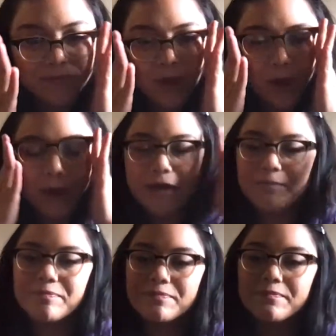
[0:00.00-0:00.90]
Okay.
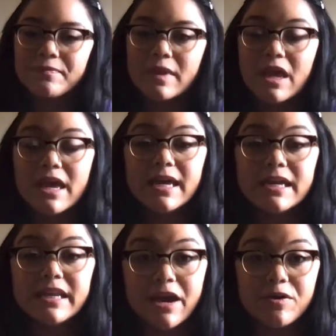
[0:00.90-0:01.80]

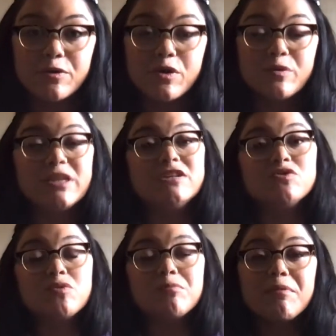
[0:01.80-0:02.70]
Now we need to
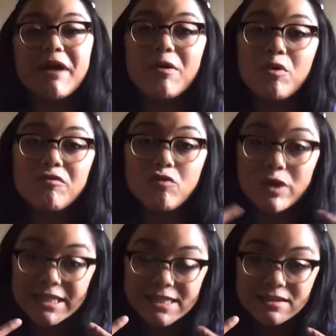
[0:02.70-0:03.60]
warm up our
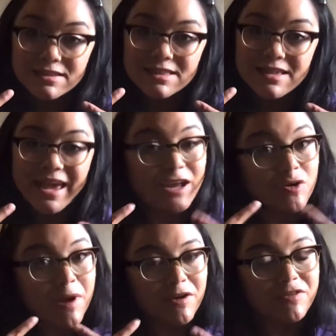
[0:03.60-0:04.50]
voices and our
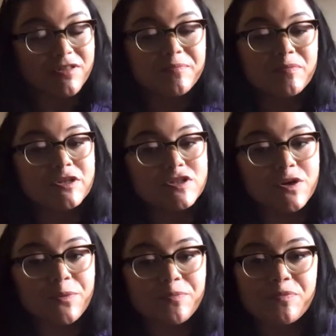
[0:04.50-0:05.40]
mouth.
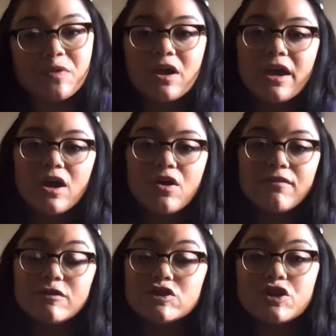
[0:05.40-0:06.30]
So
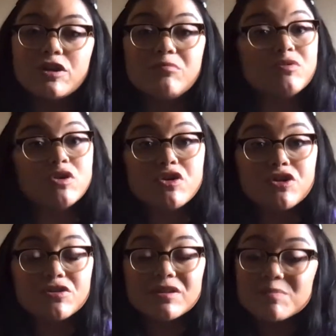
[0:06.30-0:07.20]
first you're going to blow
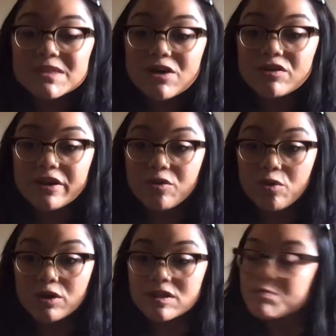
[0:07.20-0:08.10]
your lips out like a
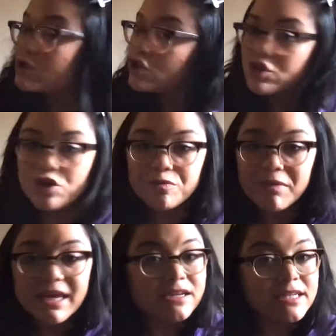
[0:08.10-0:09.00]
horse, but don't
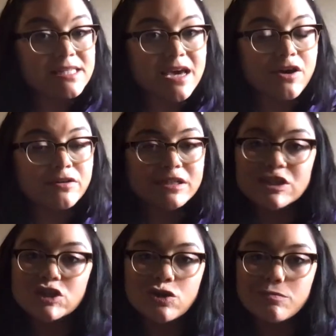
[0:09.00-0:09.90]
make any sound and
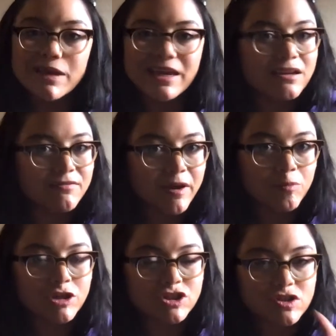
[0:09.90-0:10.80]
don't make any
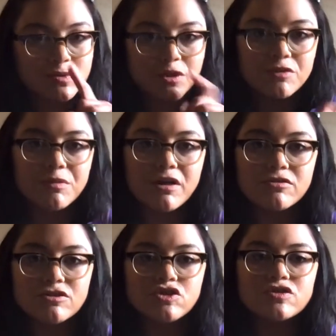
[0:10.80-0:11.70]
vibrations with your mouth.
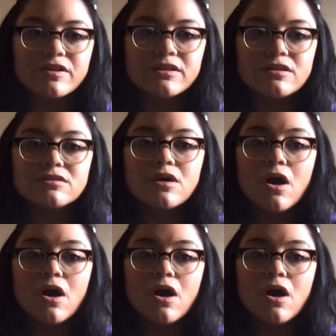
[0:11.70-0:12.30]
You just go like this.